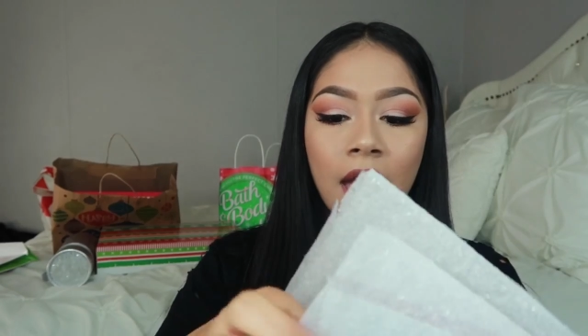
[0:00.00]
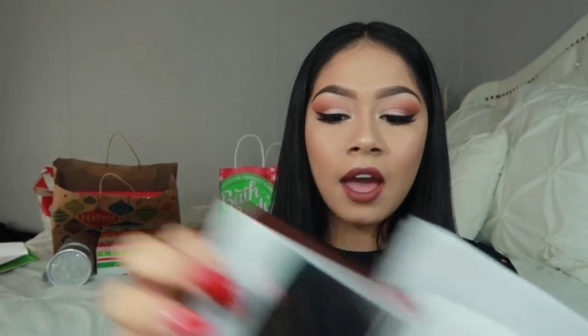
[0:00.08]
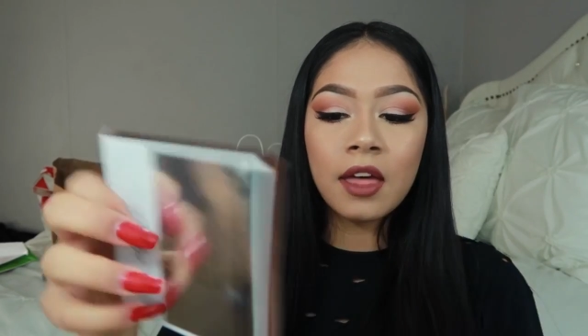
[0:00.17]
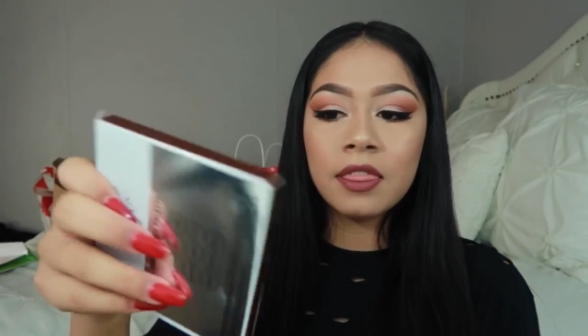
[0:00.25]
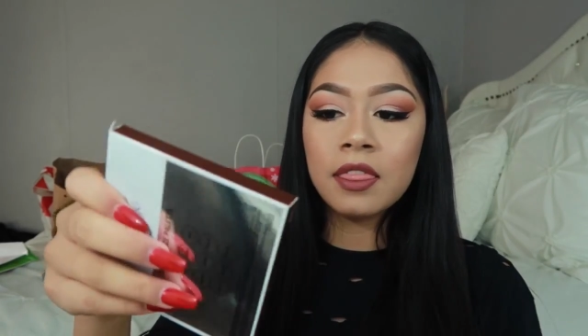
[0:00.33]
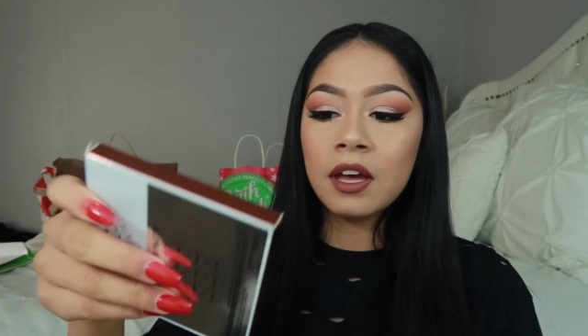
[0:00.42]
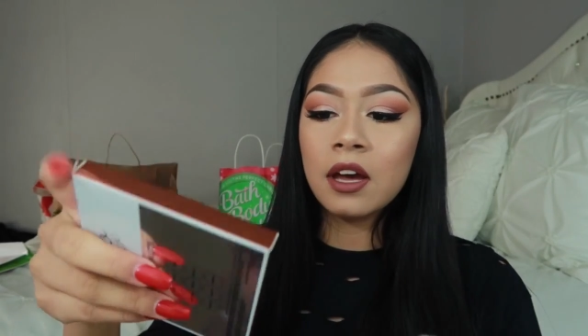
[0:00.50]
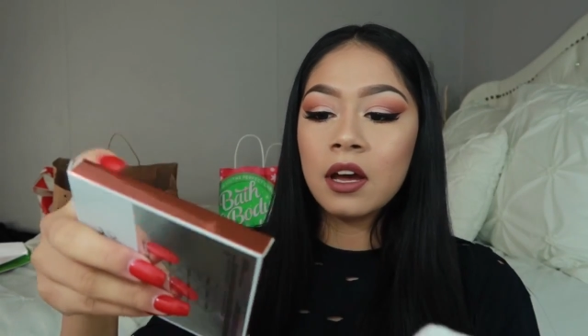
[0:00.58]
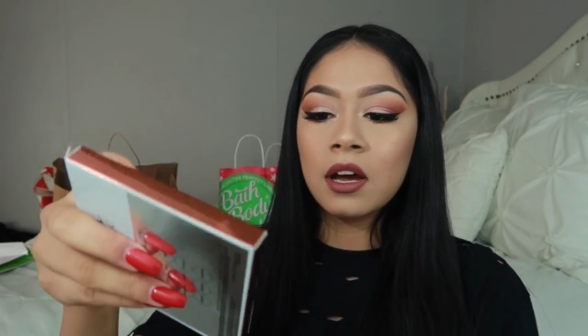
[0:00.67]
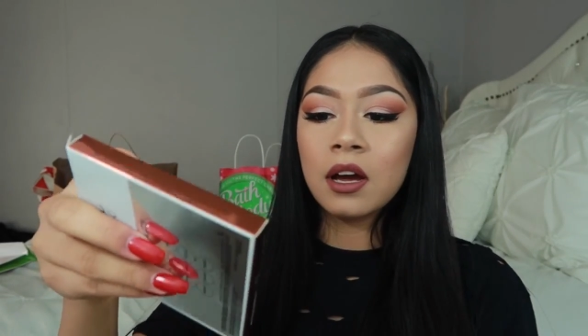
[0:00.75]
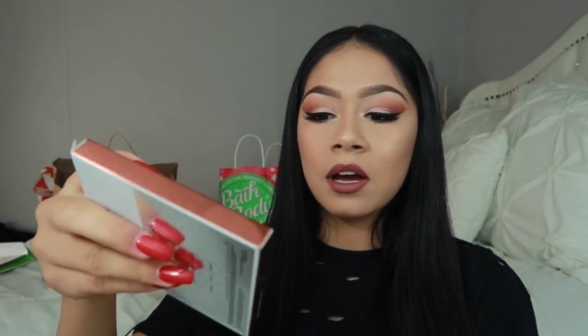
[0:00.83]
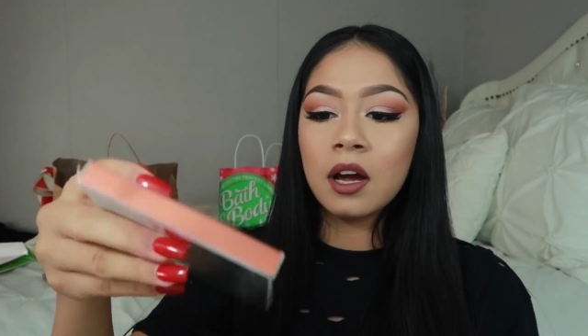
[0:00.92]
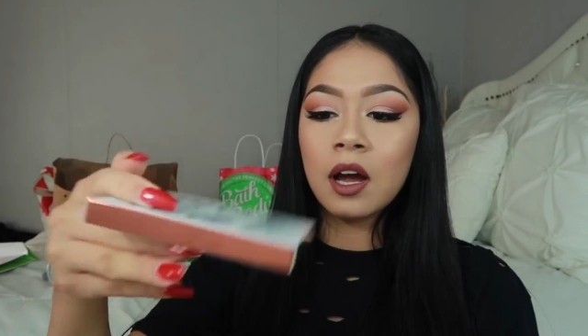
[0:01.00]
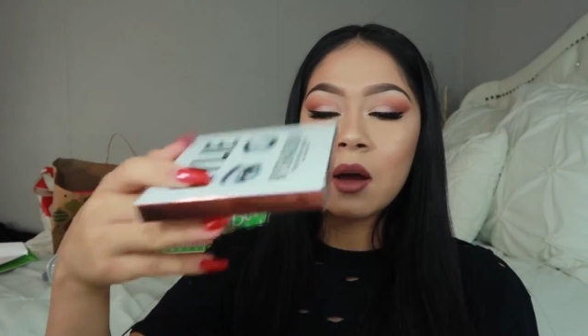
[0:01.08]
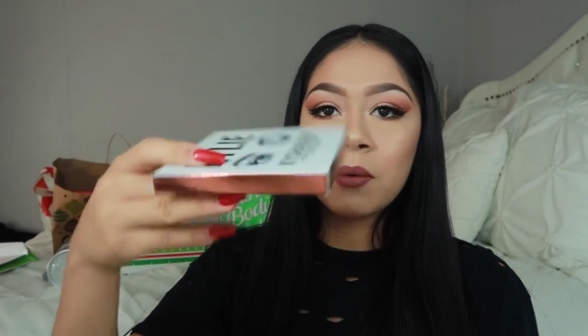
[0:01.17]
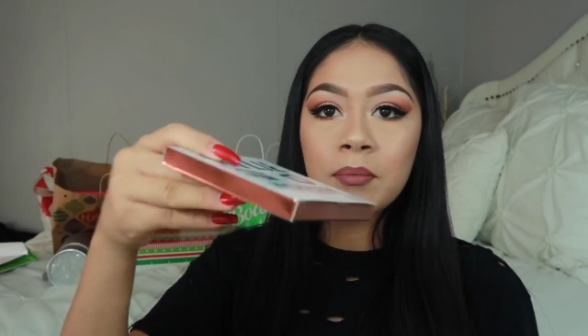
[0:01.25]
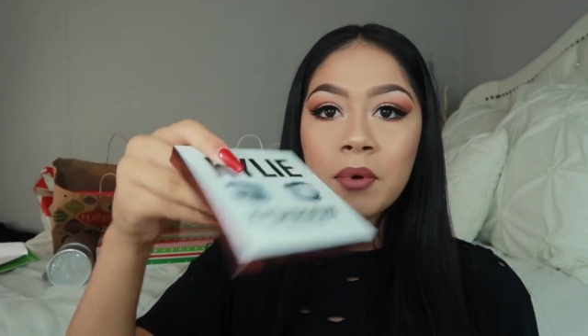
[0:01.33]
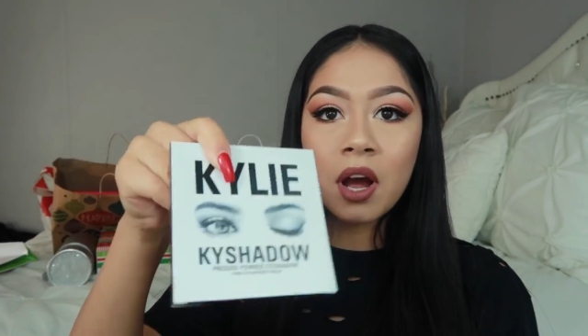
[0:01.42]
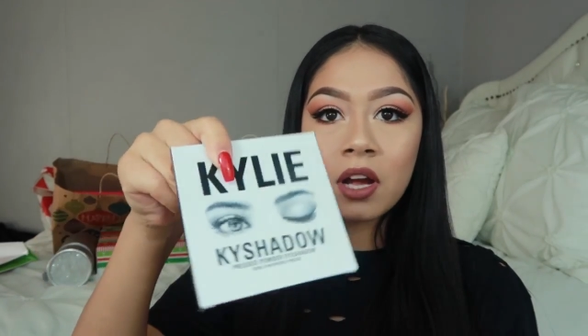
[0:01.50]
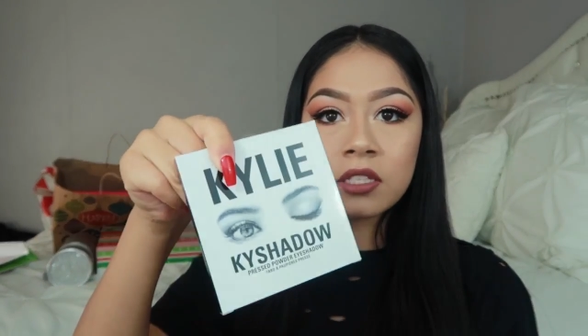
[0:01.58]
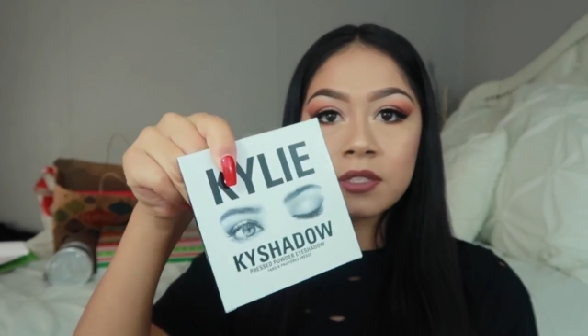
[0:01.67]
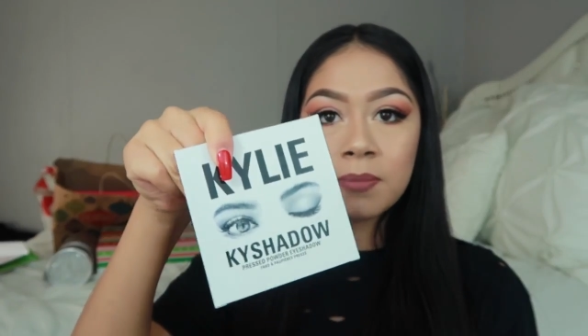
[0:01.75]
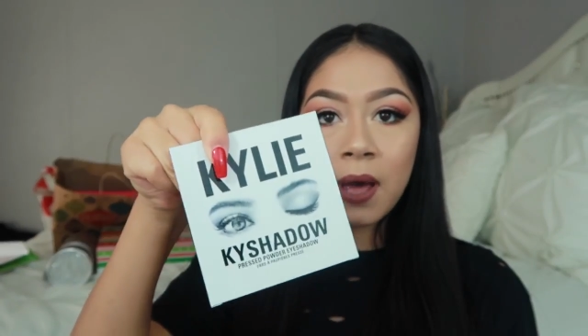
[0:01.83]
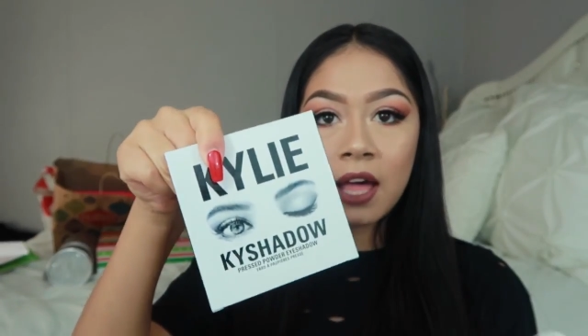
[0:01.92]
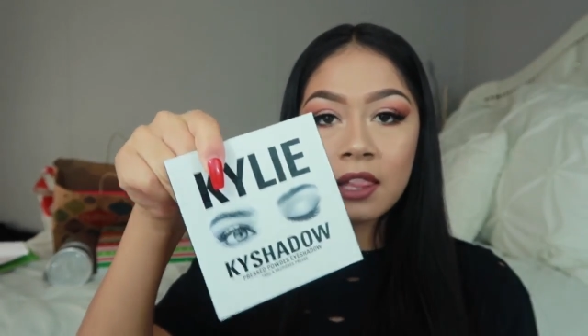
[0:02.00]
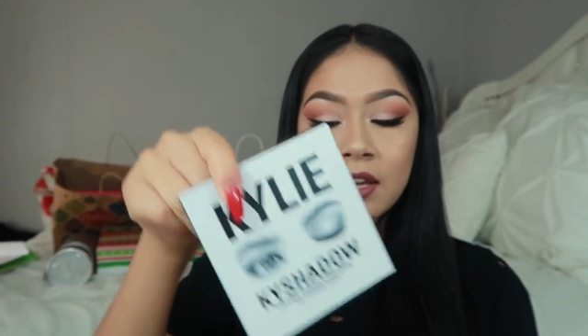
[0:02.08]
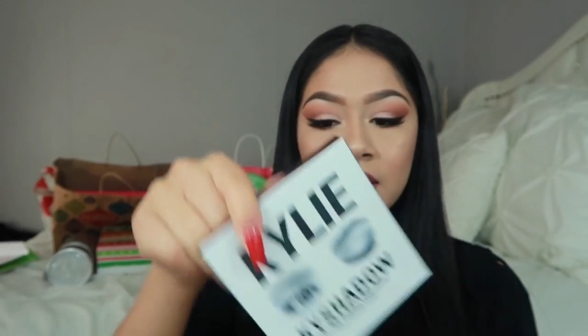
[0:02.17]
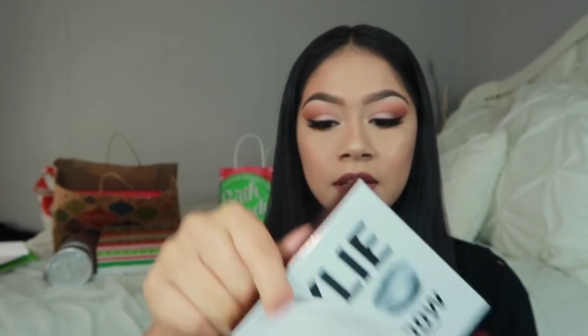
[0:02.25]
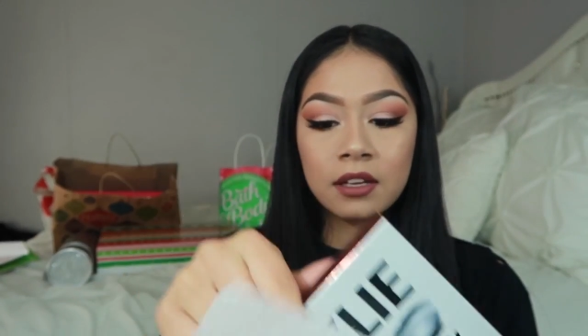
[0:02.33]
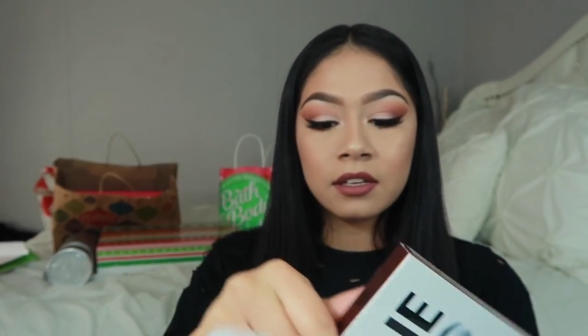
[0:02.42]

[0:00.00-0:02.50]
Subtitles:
and the bronze palette.